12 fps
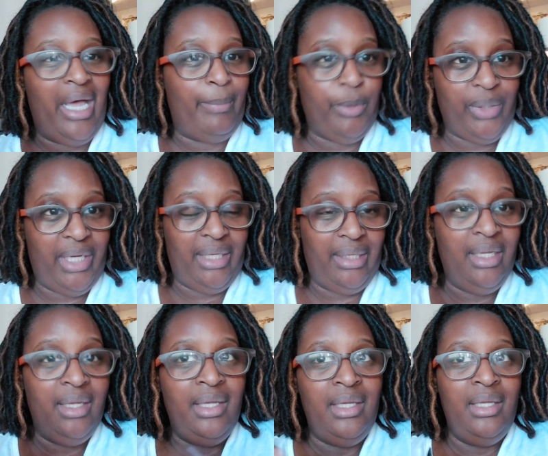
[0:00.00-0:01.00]
operating
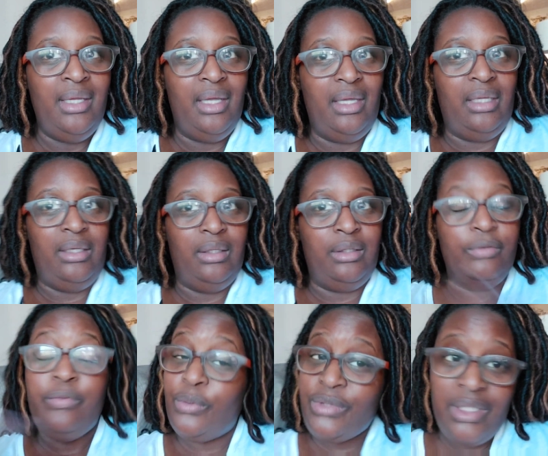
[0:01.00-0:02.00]
and the
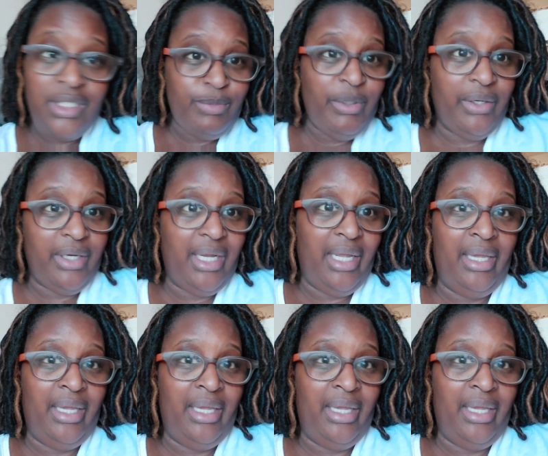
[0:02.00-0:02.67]
fruits of the spirit.